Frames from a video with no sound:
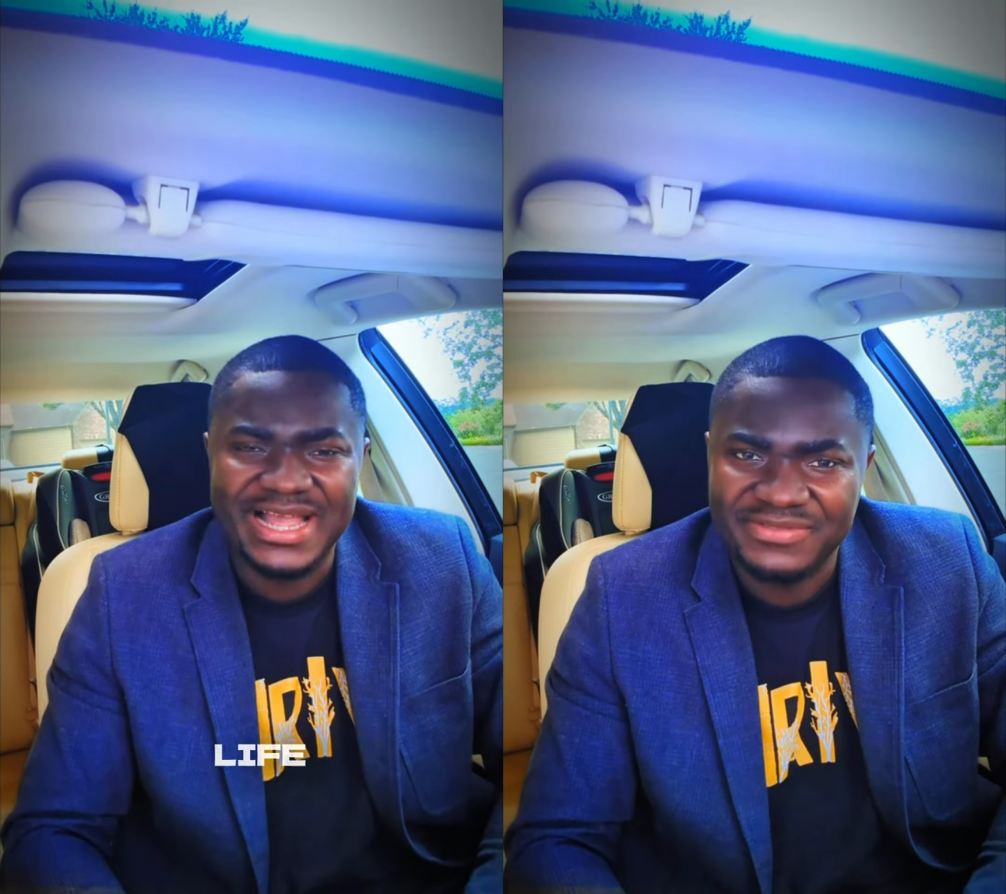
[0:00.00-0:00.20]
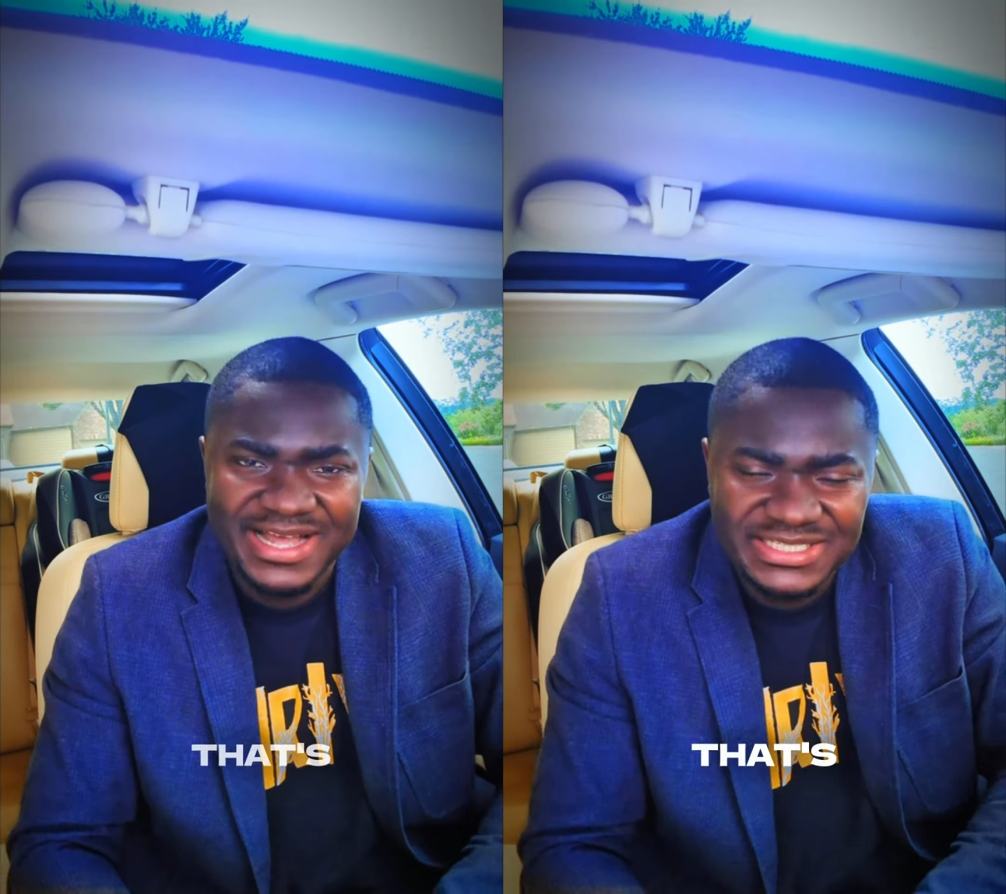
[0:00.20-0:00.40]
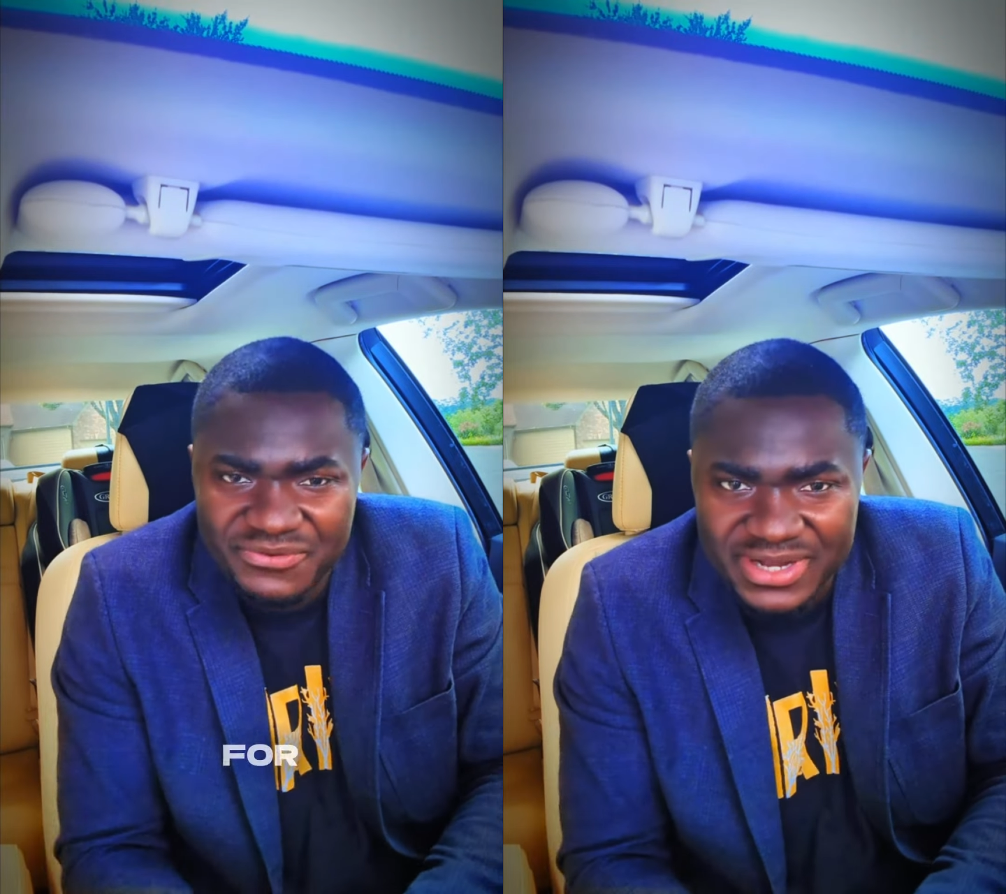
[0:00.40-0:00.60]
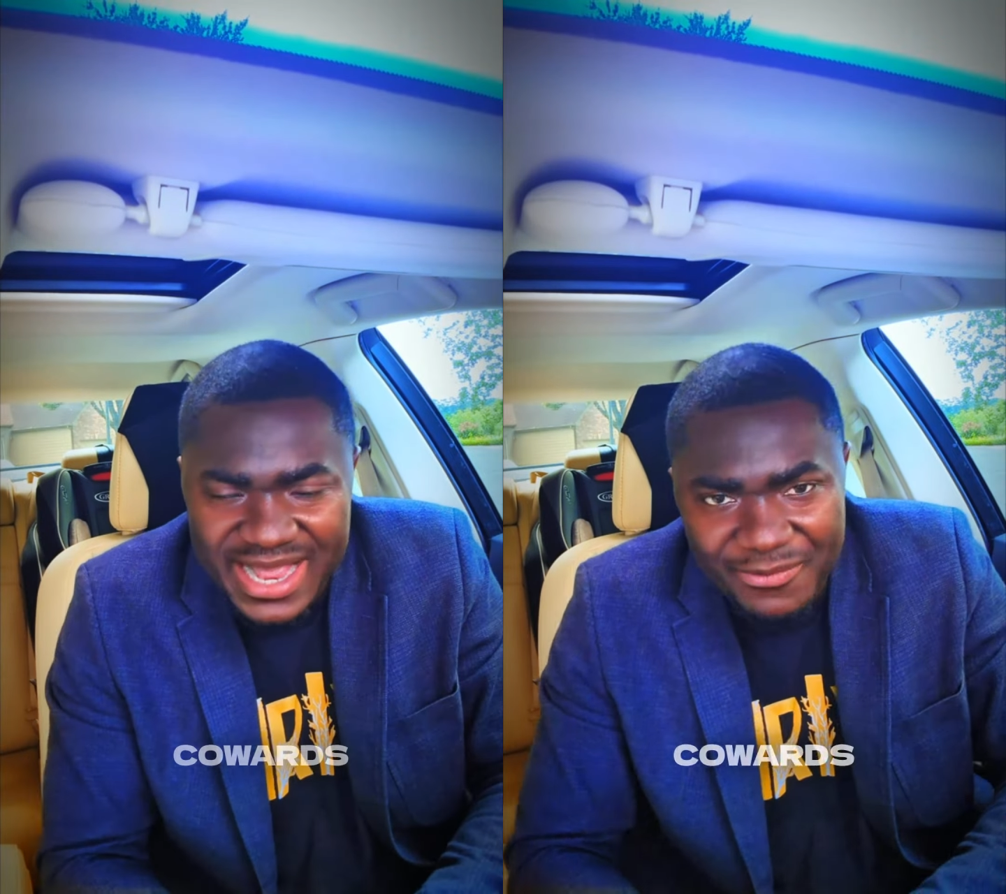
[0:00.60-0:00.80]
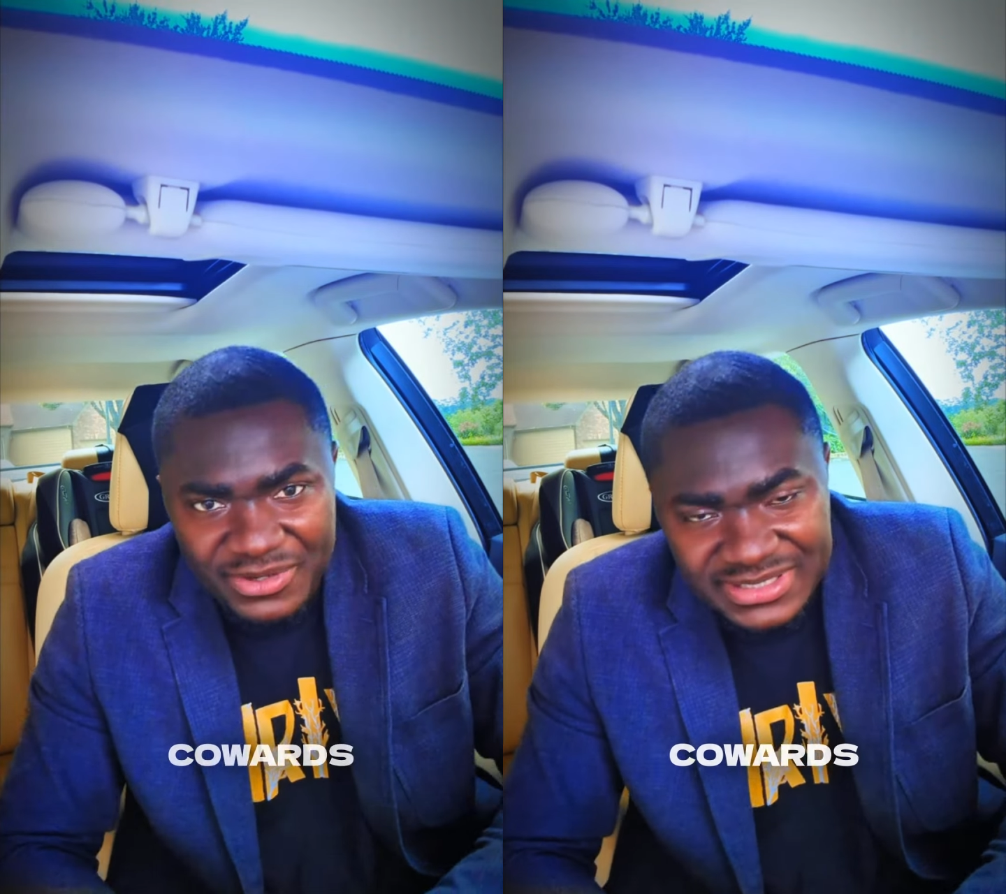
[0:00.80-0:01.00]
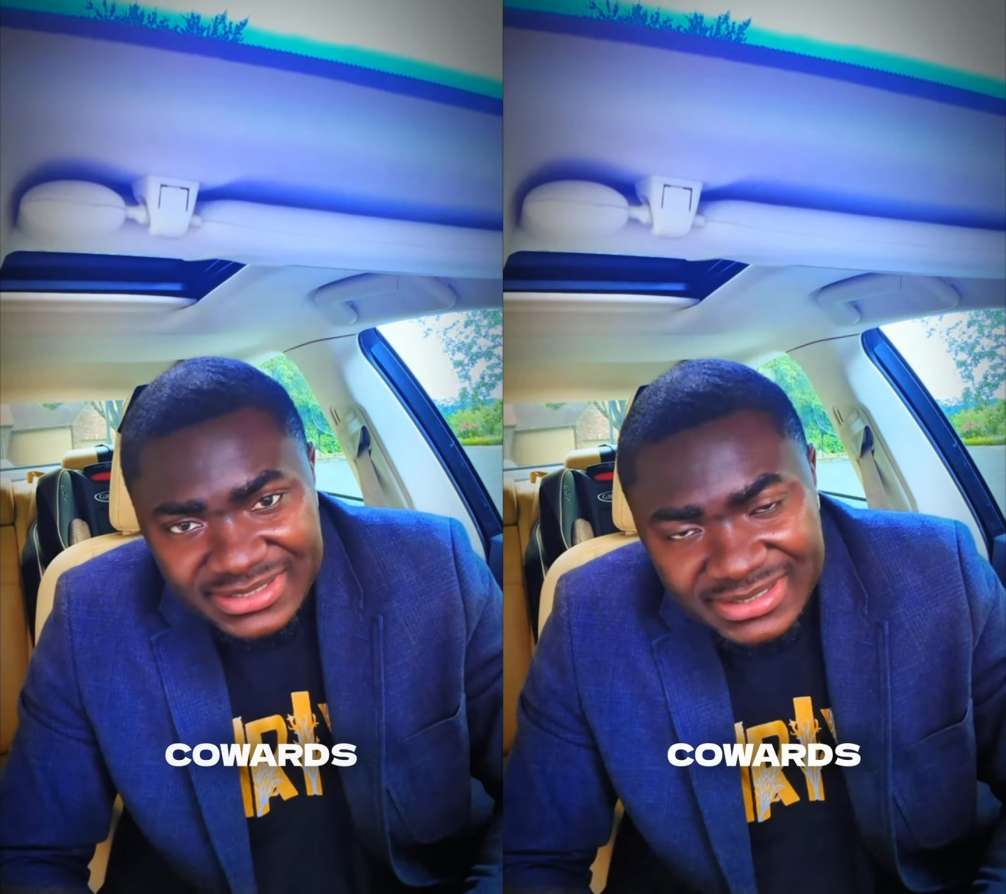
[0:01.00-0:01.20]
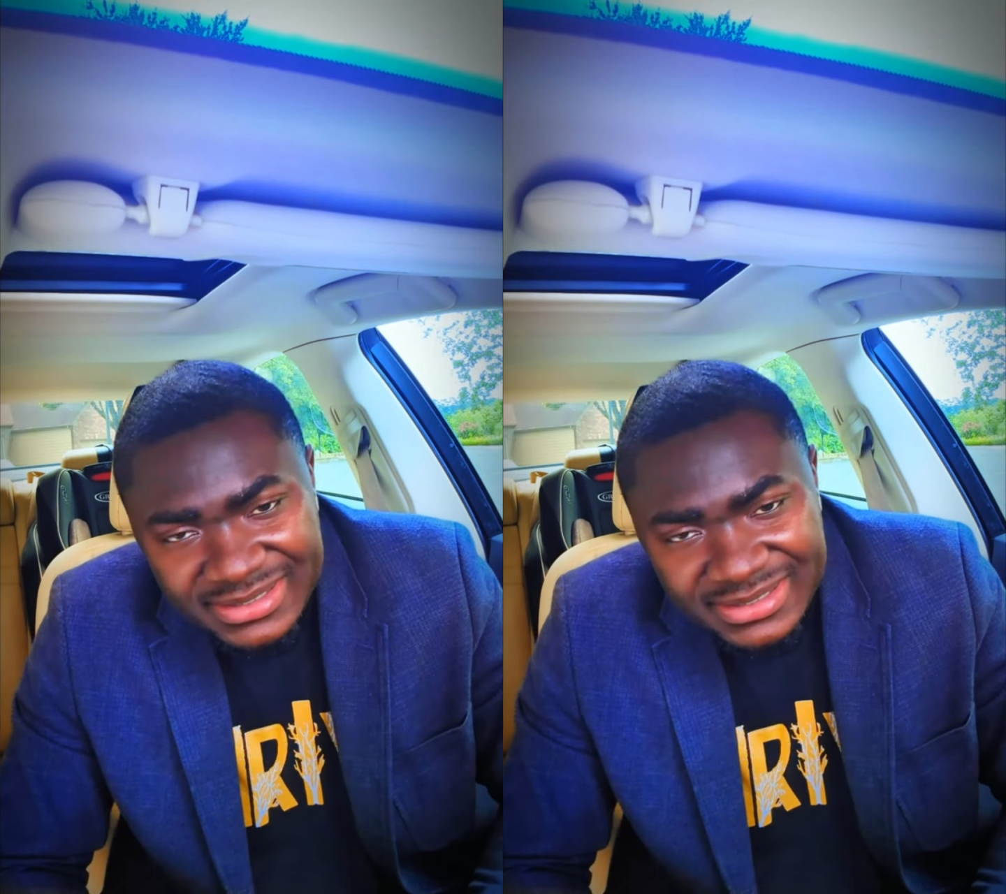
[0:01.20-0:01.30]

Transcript: life. That's for cowards.